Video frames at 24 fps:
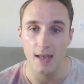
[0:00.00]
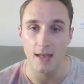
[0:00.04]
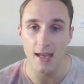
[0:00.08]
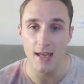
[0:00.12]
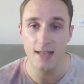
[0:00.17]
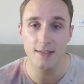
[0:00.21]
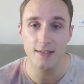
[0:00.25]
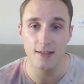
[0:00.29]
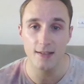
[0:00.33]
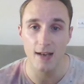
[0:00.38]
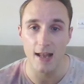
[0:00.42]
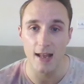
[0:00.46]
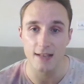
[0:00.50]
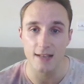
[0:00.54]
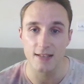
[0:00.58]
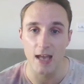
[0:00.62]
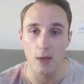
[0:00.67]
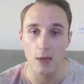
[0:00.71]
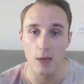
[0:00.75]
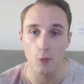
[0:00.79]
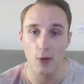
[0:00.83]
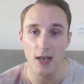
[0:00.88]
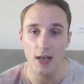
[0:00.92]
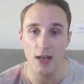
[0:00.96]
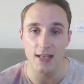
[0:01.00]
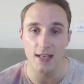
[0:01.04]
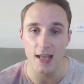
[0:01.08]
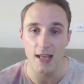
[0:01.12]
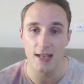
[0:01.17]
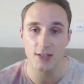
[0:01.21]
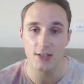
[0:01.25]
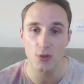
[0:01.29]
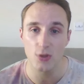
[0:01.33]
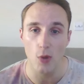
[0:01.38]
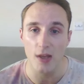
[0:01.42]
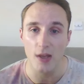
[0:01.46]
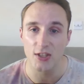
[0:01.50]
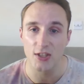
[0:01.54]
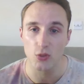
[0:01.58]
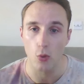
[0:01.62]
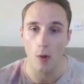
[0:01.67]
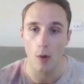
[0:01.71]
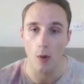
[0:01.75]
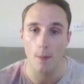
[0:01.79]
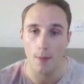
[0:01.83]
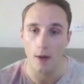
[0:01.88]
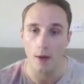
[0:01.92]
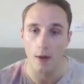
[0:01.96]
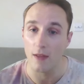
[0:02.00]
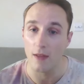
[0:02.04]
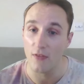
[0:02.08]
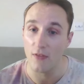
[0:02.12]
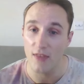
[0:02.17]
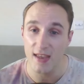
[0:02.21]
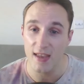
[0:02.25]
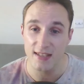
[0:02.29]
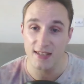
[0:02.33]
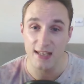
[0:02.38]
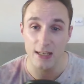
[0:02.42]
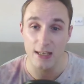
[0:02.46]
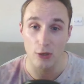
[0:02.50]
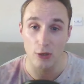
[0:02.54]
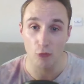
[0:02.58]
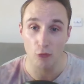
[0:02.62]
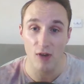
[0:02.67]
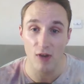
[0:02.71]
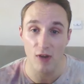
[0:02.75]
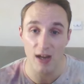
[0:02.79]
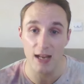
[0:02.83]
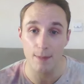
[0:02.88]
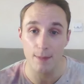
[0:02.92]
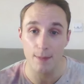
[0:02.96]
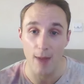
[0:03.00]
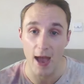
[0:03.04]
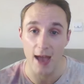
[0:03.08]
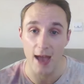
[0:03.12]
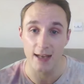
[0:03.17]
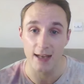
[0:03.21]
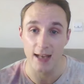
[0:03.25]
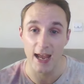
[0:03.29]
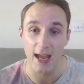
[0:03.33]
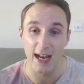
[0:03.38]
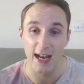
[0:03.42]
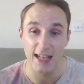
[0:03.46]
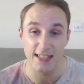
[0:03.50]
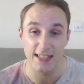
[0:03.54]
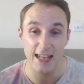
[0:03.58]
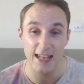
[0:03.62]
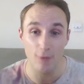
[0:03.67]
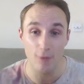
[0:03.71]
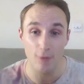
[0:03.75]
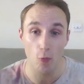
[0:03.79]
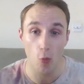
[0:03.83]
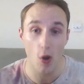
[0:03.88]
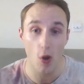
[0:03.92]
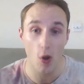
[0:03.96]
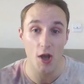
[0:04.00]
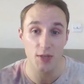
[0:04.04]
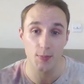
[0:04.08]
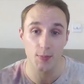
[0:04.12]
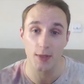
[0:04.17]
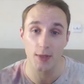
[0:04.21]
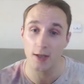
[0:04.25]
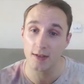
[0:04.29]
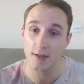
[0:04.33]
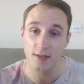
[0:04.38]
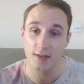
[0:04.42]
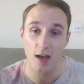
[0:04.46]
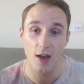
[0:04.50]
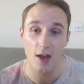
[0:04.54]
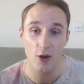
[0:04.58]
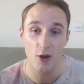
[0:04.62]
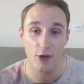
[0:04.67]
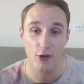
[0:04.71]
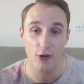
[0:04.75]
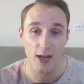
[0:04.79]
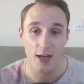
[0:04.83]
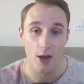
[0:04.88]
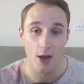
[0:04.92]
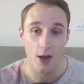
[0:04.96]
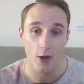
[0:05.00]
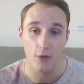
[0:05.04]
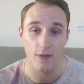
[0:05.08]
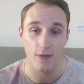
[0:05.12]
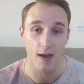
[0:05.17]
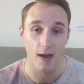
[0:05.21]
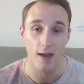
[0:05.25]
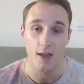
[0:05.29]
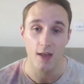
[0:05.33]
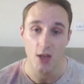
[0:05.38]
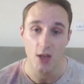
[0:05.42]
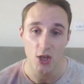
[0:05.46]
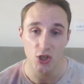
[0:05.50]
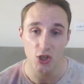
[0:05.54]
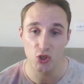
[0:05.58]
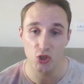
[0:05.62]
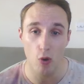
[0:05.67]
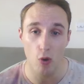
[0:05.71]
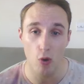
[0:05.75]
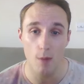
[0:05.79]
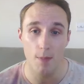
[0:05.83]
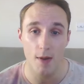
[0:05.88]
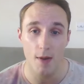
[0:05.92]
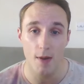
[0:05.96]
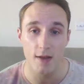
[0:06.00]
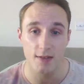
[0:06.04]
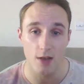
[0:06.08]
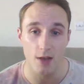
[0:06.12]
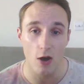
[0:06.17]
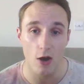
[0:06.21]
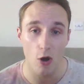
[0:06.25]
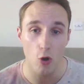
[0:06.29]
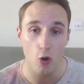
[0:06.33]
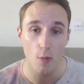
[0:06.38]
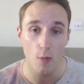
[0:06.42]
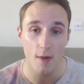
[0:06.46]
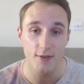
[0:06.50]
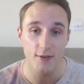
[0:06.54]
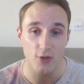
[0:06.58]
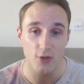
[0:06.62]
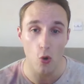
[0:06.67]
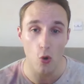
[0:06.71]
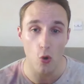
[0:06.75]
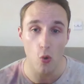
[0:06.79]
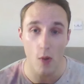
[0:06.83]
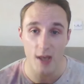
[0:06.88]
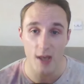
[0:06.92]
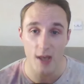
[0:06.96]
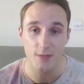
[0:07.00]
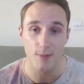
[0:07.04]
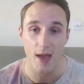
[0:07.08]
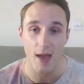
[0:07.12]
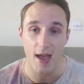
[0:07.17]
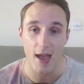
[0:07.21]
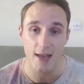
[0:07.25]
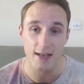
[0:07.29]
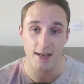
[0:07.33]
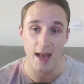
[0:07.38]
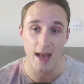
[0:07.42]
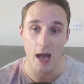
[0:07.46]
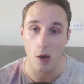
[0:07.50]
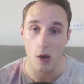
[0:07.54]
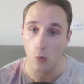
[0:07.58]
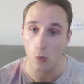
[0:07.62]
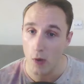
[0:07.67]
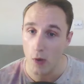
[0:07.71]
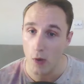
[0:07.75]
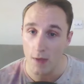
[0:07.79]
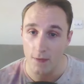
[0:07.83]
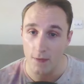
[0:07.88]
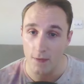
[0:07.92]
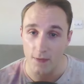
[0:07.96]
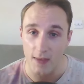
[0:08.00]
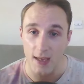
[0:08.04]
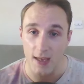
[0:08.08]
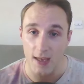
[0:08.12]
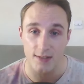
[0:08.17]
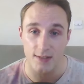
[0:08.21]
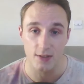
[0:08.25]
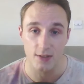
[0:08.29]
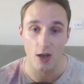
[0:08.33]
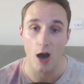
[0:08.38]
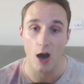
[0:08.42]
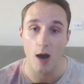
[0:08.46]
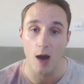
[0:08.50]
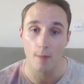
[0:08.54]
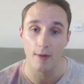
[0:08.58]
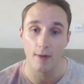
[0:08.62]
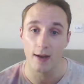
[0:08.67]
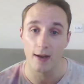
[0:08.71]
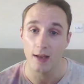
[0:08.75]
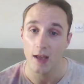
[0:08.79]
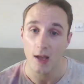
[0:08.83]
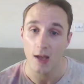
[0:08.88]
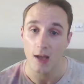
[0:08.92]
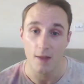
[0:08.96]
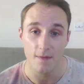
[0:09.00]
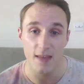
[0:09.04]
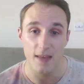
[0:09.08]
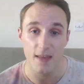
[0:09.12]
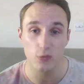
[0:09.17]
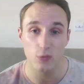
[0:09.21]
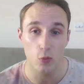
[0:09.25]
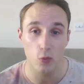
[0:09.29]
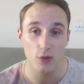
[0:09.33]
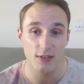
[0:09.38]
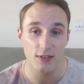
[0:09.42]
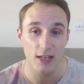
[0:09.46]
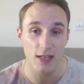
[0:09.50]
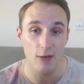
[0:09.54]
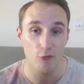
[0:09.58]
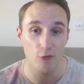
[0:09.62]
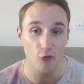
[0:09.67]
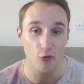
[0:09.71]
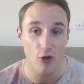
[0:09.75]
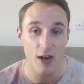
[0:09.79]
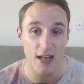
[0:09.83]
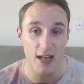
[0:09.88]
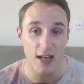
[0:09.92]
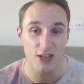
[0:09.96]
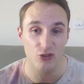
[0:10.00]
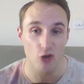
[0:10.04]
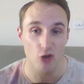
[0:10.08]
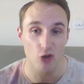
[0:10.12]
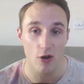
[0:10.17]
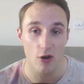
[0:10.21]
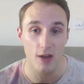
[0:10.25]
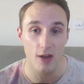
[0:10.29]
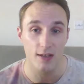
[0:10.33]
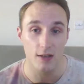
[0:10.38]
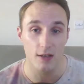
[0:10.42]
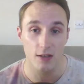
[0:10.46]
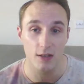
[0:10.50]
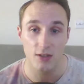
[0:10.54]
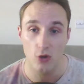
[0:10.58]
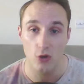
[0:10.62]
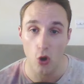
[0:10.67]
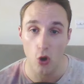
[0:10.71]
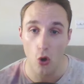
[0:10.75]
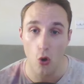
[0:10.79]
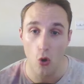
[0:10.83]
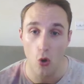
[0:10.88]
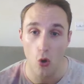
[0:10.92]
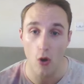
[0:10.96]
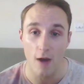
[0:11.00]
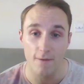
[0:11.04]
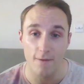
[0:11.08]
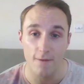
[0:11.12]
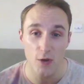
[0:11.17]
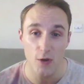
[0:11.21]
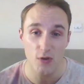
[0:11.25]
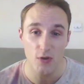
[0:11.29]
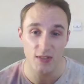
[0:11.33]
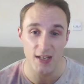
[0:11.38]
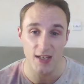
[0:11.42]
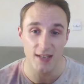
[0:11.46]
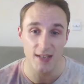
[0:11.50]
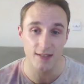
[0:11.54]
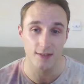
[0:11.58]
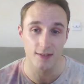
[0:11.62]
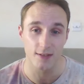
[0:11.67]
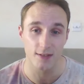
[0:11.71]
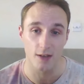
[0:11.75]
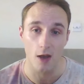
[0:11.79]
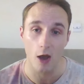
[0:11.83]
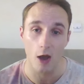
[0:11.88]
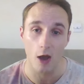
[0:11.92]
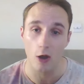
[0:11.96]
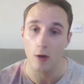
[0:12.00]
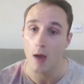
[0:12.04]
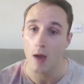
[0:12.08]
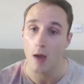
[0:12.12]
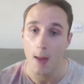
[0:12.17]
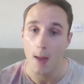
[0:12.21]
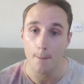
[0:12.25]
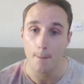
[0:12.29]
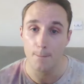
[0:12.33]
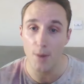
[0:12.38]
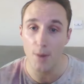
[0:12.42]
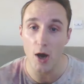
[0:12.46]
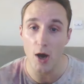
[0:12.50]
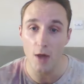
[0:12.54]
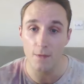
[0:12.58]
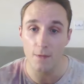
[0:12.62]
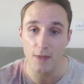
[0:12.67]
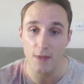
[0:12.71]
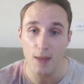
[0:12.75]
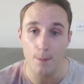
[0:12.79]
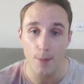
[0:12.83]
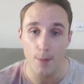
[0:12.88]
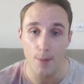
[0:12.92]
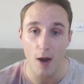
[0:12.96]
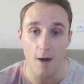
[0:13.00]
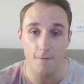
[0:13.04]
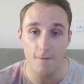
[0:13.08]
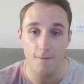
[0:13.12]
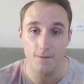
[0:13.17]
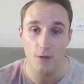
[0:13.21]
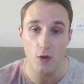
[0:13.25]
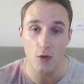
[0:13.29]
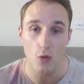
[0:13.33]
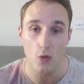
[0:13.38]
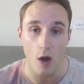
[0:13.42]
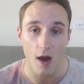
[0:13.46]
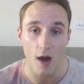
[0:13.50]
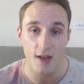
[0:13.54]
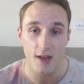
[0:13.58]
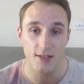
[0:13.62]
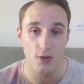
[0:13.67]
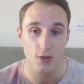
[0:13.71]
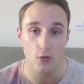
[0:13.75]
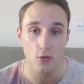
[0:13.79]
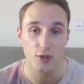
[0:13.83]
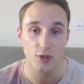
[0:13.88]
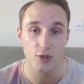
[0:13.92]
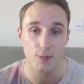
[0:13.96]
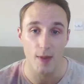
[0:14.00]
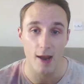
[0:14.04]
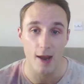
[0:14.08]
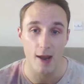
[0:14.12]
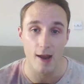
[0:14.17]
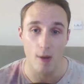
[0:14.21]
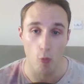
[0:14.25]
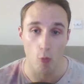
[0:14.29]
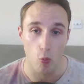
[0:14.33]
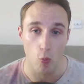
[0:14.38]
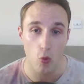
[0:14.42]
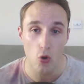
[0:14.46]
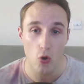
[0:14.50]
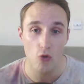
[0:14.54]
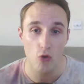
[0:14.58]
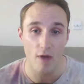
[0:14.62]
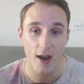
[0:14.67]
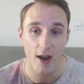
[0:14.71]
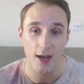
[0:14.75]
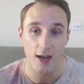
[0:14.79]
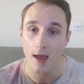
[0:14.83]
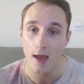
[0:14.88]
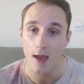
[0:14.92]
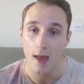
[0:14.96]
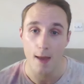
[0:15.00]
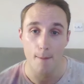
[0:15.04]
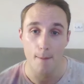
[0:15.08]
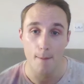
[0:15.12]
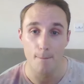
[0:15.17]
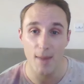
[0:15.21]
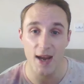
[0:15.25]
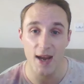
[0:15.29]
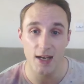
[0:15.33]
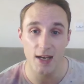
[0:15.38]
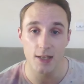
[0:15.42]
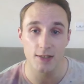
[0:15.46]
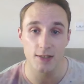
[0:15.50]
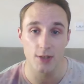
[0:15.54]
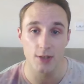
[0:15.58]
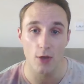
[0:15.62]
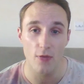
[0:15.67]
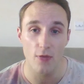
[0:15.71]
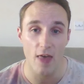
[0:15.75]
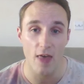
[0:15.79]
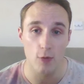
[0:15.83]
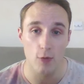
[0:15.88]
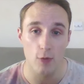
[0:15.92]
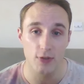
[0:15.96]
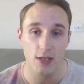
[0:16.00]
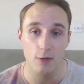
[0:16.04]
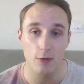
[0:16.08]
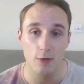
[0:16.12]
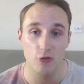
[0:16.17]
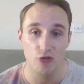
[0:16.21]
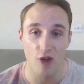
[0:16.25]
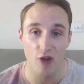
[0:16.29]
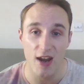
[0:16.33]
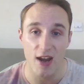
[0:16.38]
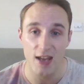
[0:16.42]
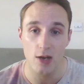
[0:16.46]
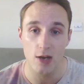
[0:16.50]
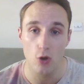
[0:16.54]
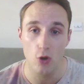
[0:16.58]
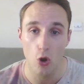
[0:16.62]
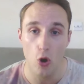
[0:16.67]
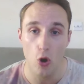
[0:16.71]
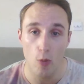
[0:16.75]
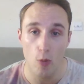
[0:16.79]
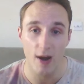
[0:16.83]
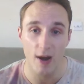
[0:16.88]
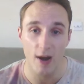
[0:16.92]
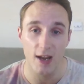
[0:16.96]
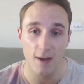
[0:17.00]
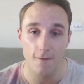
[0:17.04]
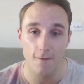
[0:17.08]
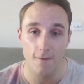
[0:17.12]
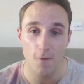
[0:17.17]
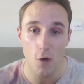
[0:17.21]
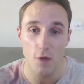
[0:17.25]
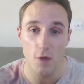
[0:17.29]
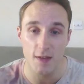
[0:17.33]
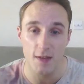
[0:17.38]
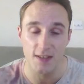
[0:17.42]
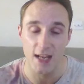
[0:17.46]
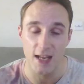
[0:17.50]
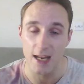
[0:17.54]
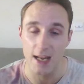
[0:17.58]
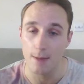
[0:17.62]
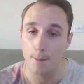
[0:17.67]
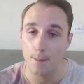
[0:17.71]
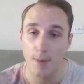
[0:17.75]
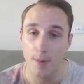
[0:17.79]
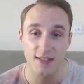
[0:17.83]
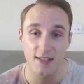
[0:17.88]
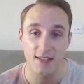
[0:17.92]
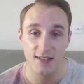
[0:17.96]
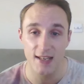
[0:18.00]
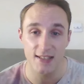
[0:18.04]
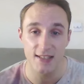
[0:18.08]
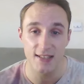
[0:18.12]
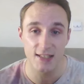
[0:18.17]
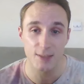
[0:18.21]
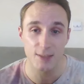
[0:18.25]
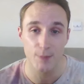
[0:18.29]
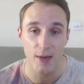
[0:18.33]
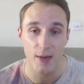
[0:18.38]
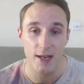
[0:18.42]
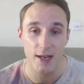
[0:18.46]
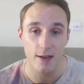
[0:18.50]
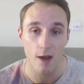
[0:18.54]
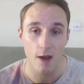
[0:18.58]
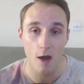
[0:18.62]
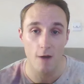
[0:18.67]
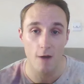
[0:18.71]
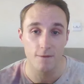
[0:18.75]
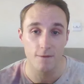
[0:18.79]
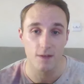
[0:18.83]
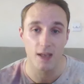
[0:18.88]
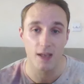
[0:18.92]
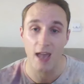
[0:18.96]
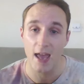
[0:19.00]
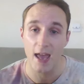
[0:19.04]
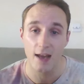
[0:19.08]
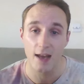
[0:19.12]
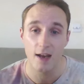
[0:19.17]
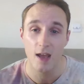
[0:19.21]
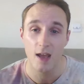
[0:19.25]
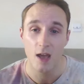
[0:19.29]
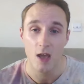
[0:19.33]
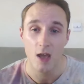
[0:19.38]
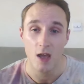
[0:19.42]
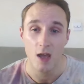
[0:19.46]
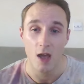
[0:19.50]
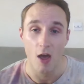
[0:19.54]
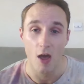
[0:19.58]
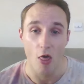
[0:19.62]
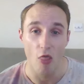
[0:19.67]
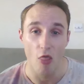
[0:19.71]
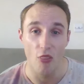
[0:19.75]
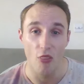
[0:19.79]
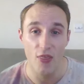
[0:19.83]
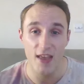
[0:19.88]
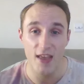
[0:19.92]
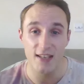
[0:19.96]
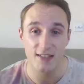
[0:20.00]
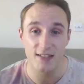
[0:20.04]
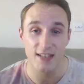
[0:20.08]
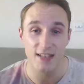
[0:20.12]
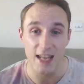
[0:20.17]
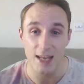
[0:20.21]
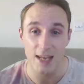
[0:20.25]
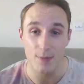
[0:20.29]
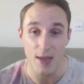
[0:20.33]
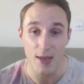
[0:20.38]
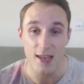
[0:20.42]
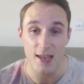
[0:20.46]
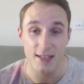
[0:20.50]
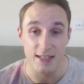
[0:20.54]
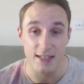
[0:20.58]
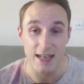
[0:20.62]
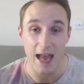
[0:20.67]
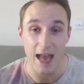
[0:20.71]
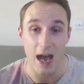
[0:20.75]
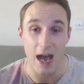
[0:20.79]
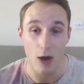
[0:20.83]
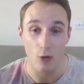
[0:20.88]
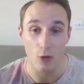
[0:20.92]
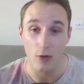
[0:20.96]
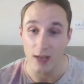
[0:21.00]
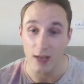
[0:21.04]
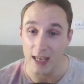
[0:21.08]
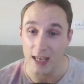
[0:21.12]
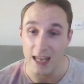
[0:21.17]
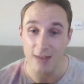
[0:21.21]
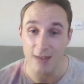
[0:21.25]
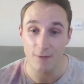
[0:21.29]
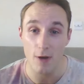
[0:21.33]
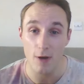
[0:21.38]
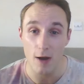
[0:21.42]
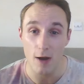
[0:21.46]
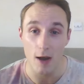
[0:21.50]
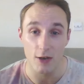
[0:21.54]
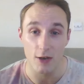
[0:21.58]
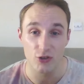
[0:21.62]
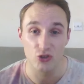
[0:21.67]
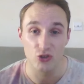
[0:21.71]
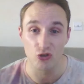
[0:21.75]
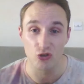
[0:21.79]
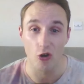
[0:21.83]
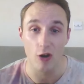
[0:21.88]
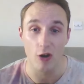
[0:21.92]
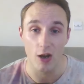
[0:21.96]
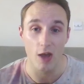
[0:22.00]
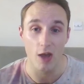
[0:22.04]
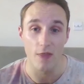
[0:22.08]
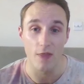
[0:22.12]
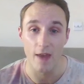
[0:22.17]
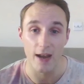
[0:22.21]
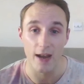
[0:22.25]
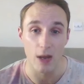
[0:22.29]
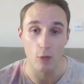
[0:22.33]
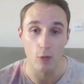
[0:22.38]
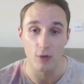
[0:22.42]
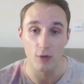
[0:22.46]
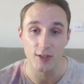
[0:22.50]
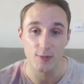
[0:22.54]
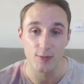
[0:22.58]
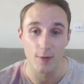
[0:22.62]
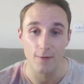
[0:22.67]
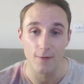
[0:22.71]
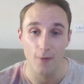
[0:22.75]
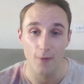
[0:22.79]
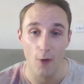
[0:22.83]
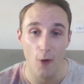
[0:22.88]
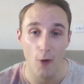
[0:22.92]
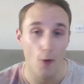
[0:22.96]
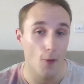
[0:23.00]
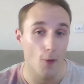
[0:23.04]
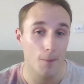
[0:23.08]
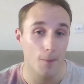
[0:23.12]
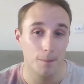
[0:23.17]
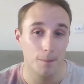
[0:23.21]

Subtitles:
Into the next game, we lead into a Swampert. This is really bad, and it's even worse because I already know that Swamperts are almost always paired now with the Skarmory. This was a really strong core a few seasons ago, but the buff to Icicle Spear Wall Rain made it so that was a great core breaker for the team, but since it's been nerfed again, this team is now even stronger than it was before.